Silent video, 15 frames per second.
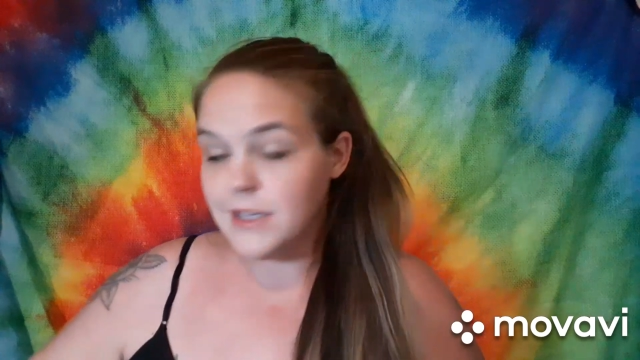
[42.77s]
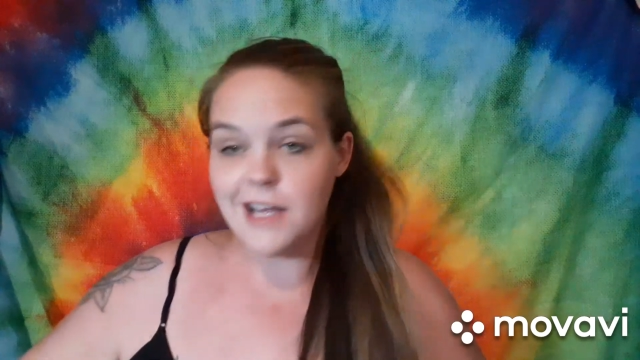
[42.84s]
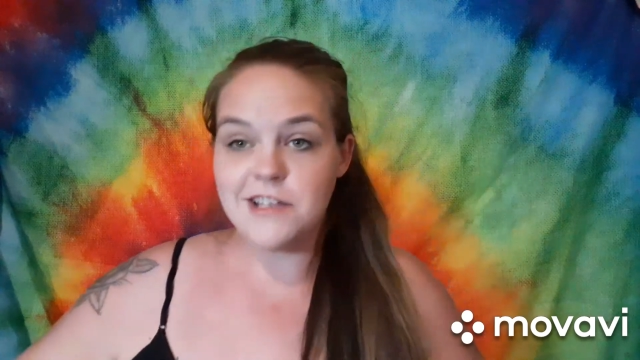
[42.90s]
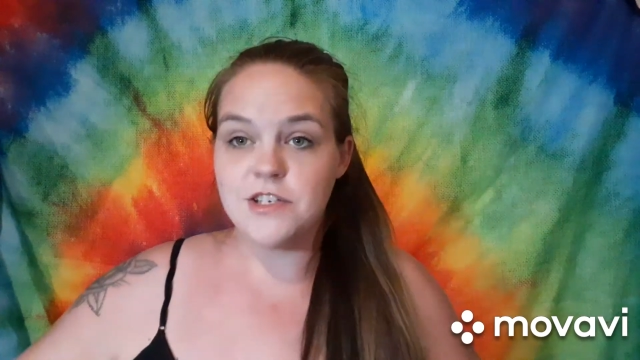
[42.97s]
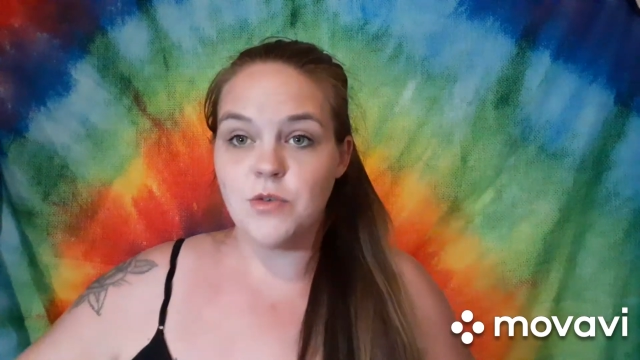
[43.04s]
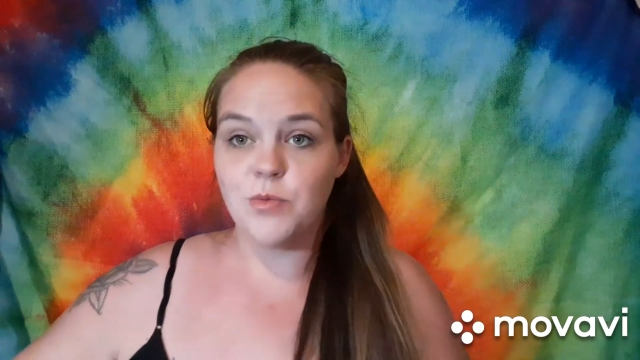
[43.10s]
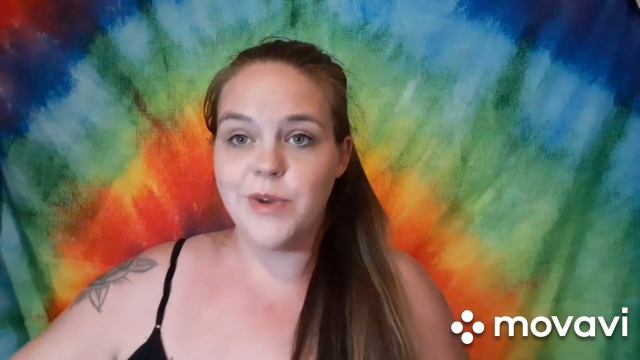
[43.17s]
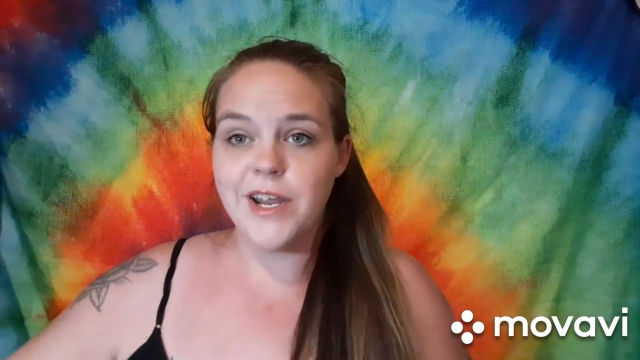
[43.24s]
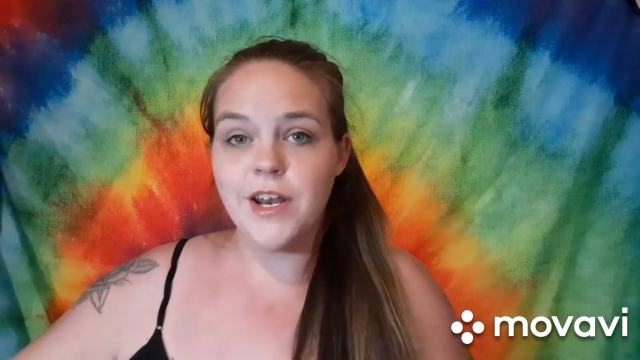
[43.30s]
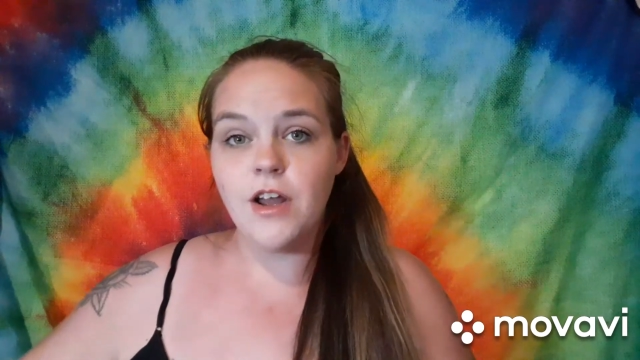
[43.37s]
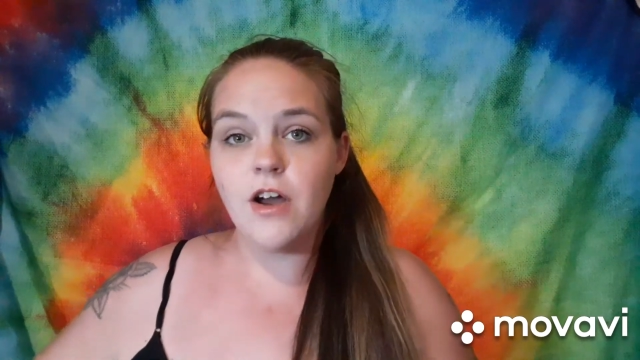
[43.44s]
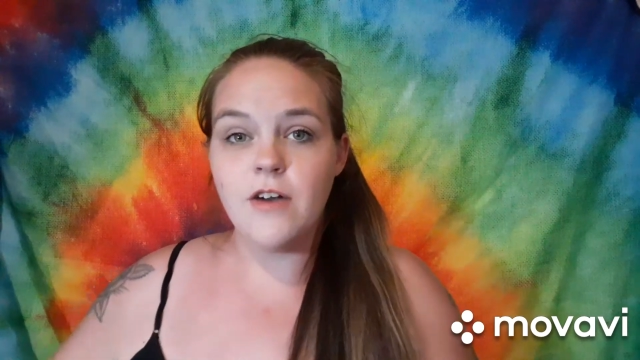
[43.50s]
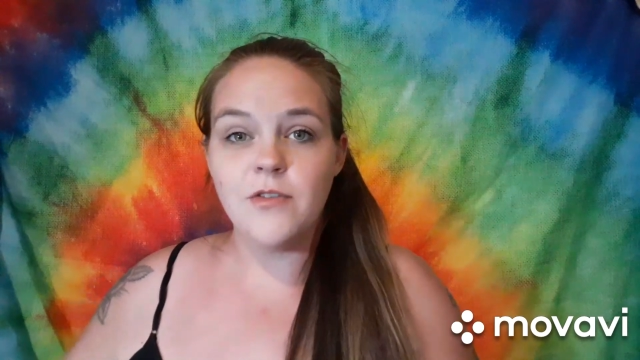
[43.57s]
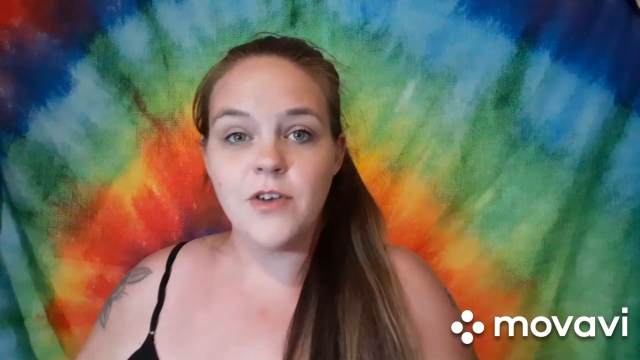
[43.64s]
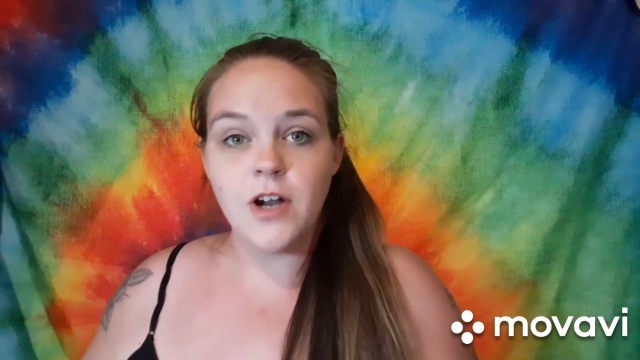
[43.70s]
let's read
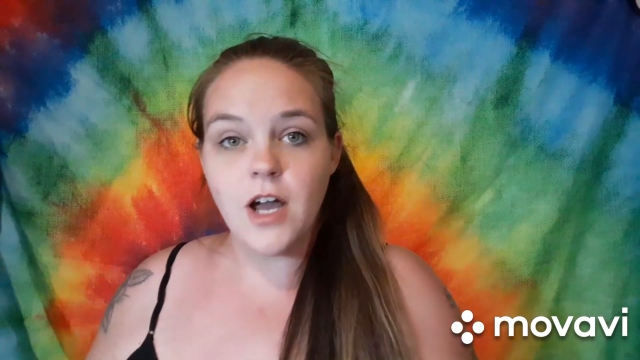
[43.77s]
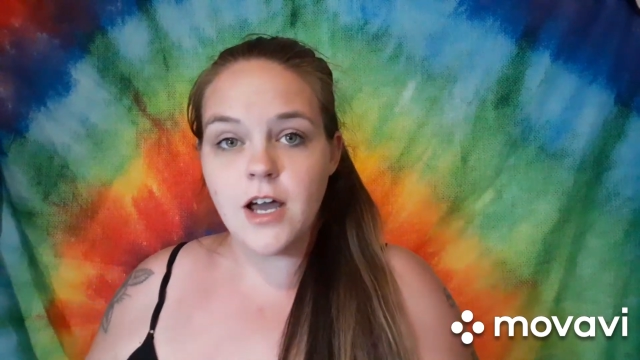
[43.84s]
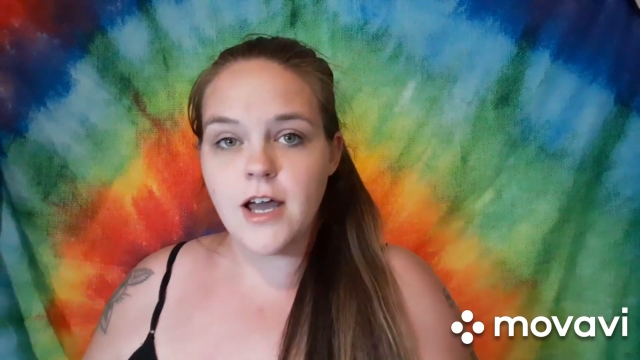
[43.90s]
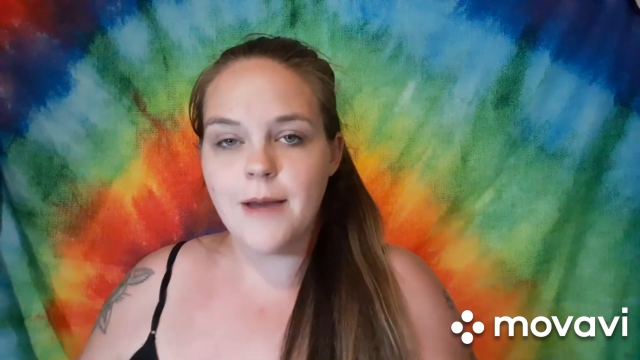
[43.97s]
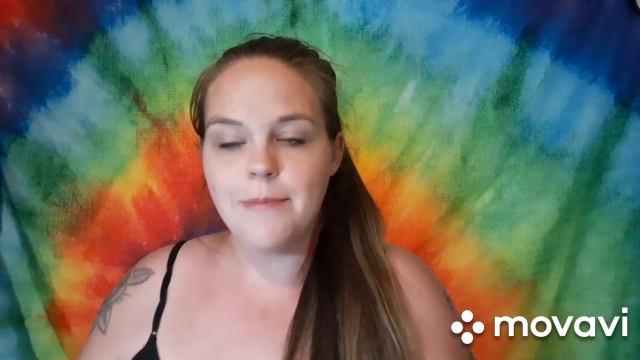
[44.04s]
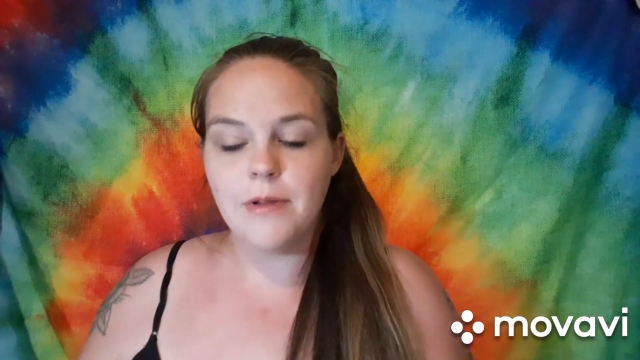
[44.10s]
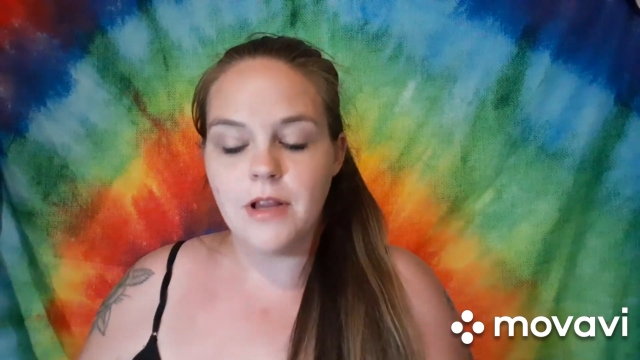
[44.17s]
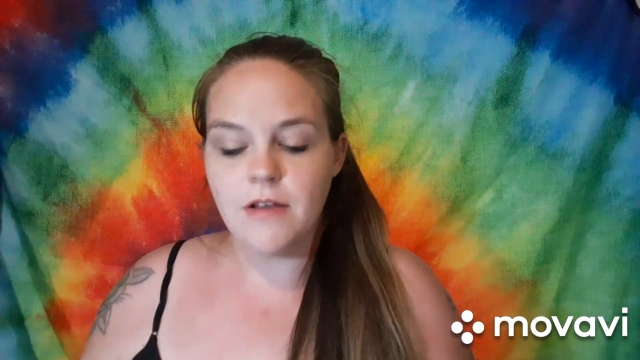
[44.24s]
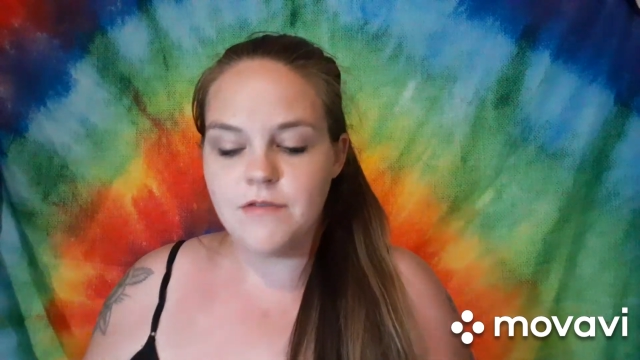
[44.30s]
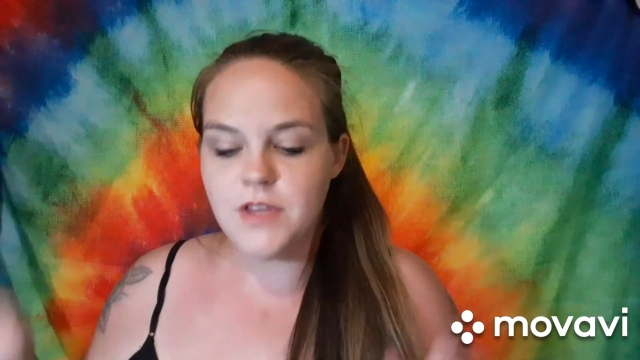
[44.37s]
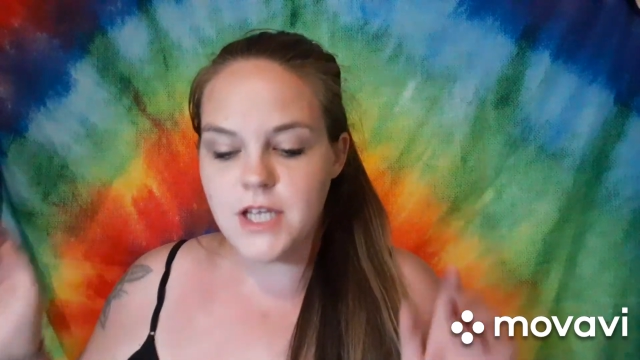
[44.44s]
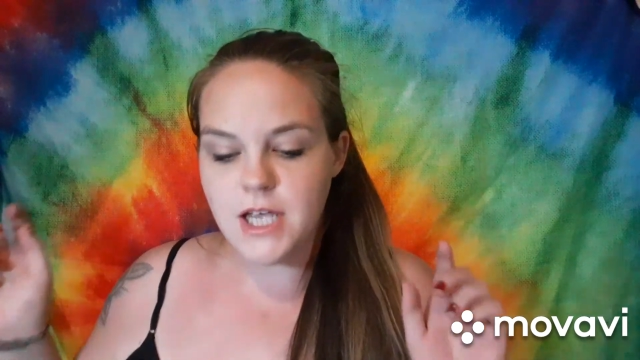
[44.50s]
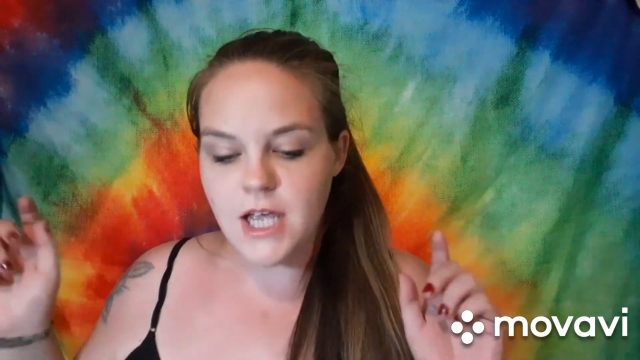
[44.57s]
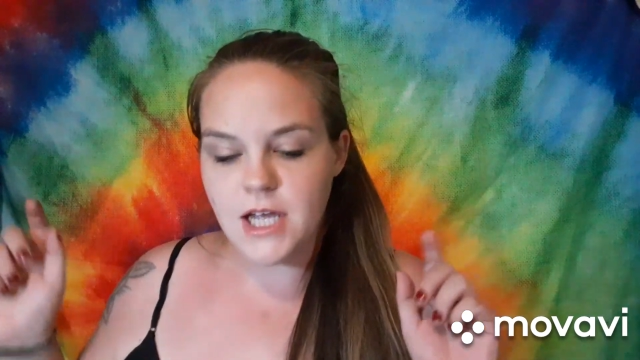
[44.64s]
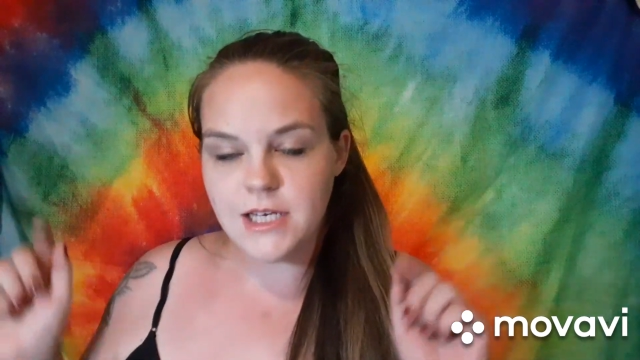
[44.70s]
over a couple of
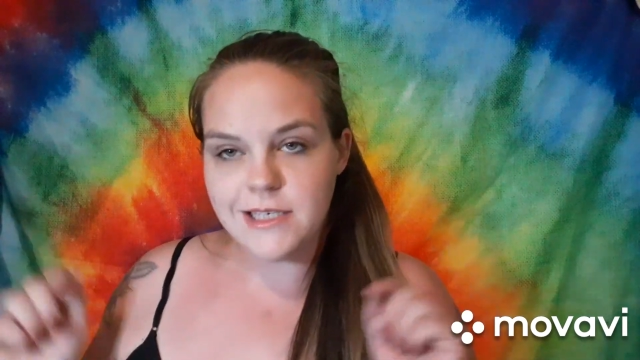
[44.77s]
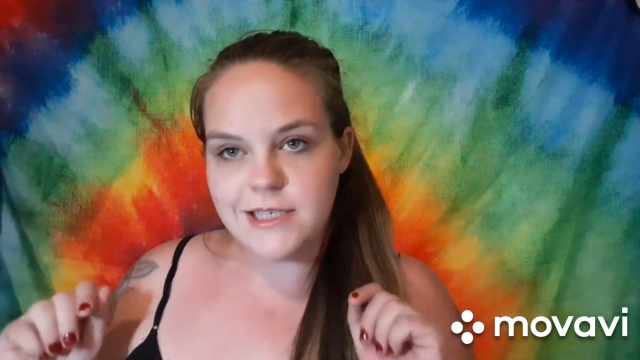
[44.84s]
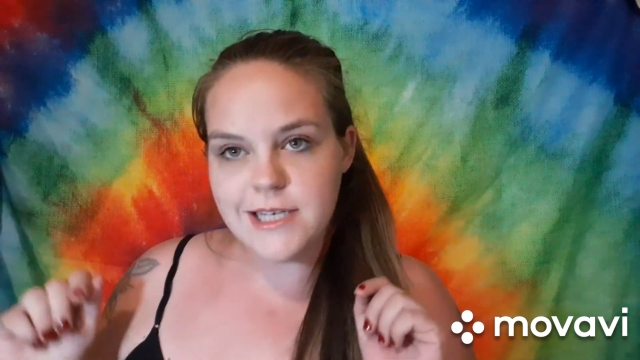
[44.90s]
the